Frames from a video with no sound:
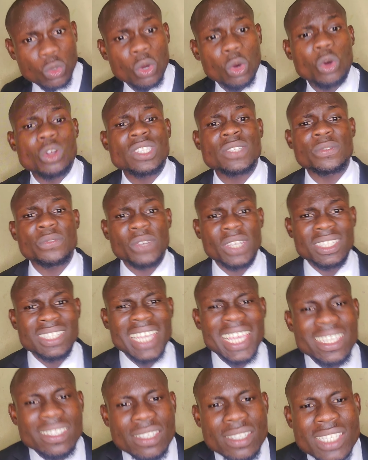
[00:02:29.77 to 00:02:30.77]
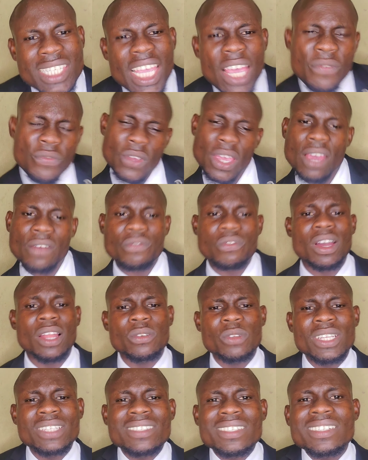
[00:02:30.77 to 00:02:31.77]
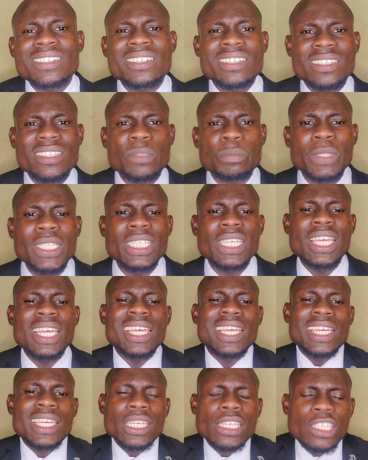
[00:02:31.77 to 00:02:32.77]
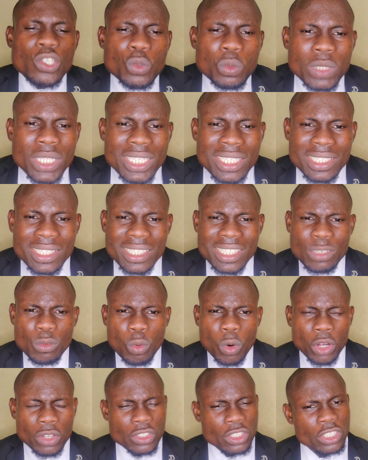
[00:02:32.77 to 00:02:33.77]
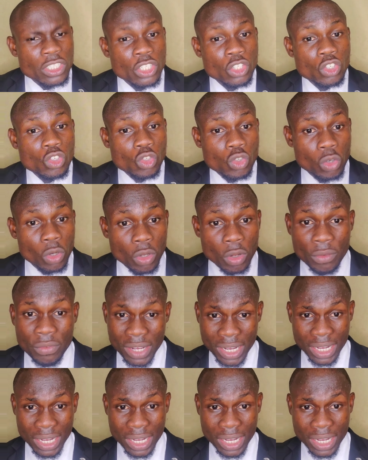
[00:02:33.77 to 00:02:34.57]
to cultivate a self-evaluating discipline is within the world, the zone of